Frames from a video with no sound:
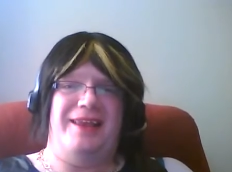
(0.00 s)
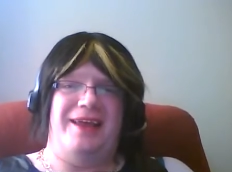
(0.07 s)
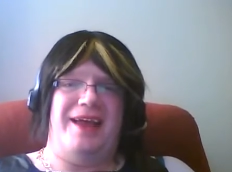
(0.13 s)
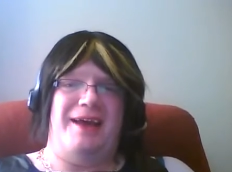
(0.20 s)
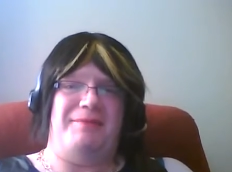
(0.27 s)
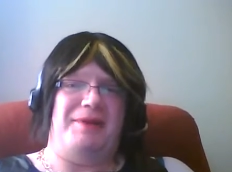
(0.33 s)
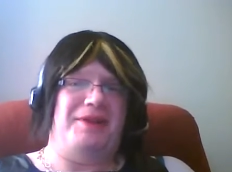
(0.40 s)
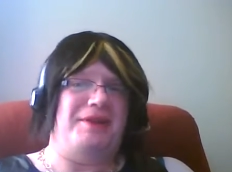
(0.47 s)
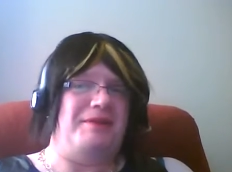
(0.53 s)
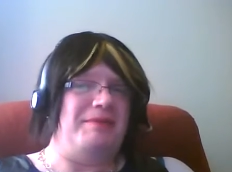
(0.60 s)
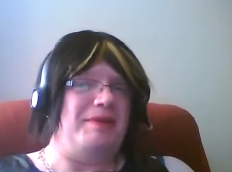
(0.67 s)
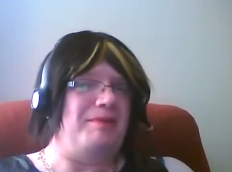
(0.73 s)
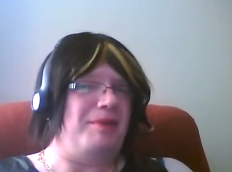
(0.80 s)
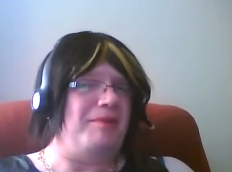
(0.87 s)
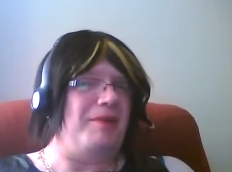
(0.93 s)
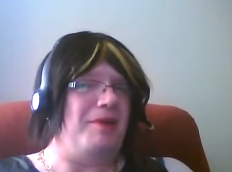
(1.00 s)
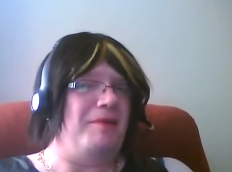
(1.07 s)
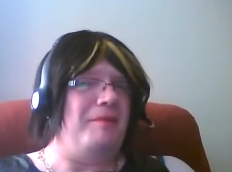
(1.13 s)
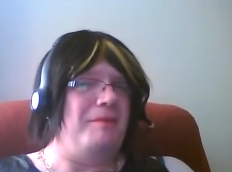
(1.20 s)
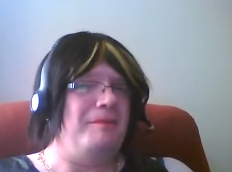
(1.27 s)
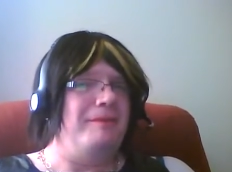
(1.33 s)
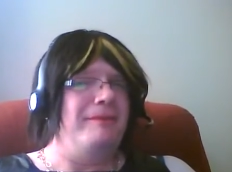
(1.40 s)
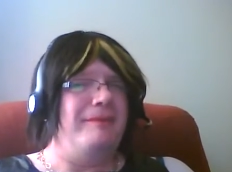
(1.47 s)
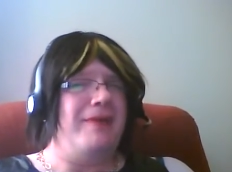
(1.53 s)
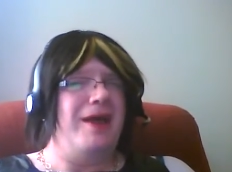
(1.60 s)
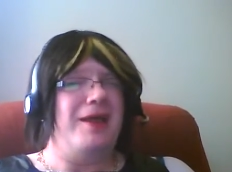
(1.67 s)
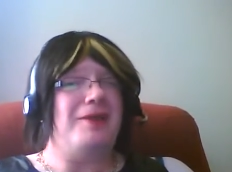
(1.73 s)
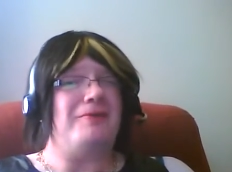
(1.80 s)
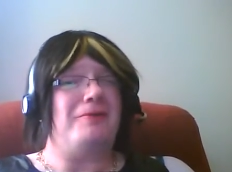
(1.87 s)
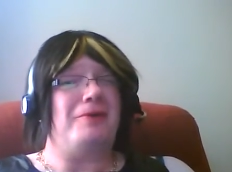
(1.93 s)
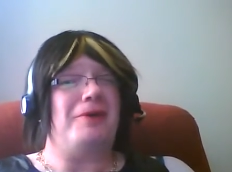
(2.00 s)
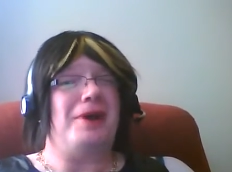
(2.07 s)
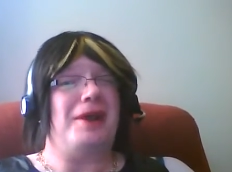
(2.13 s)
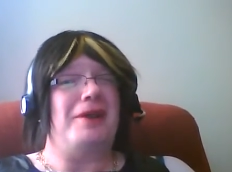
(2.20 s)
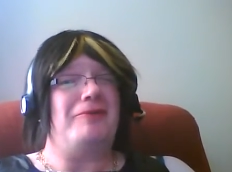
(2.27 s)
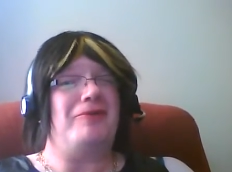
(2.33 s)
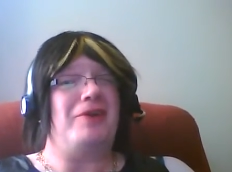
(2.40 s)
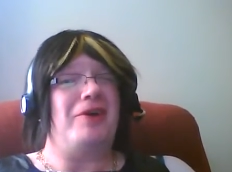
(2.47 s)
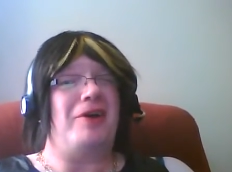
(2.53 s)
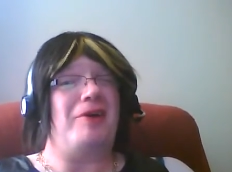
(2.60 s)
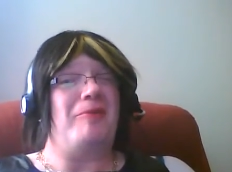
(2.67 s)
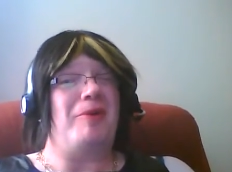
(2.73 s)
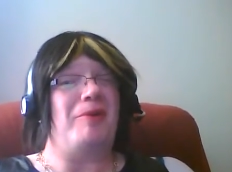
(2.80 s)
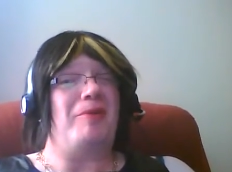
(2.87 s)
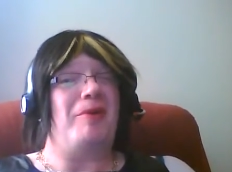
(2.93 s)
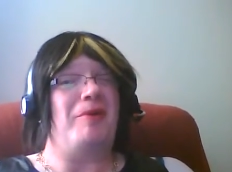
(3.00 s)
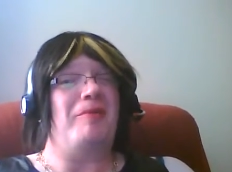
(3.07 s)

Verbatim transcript: that happens to be purple. That's a warning if you are purple.